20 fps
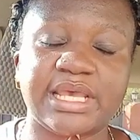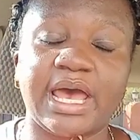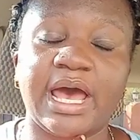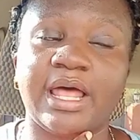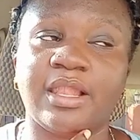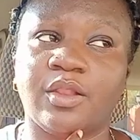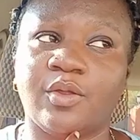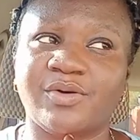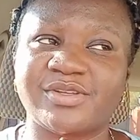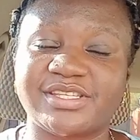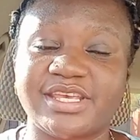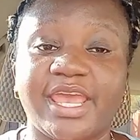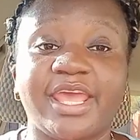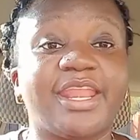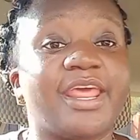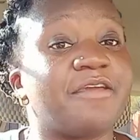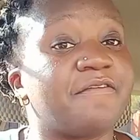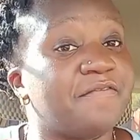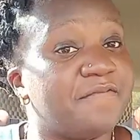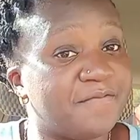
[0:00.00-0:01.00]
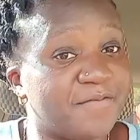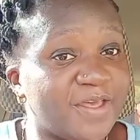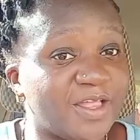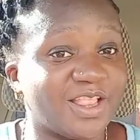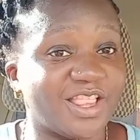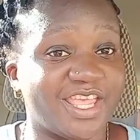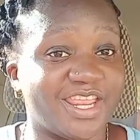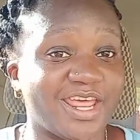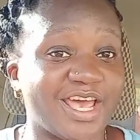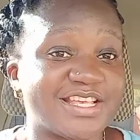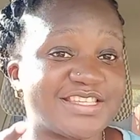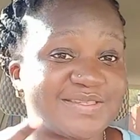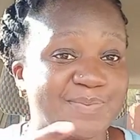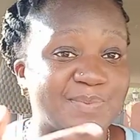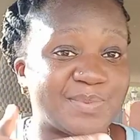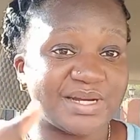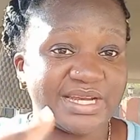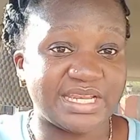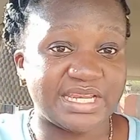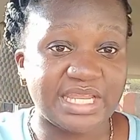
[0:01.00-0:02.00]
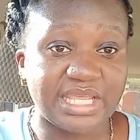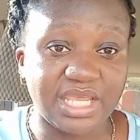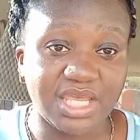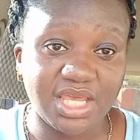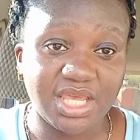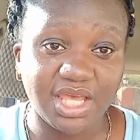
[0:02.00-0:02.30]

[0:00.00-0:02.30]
a lot and I feel it has money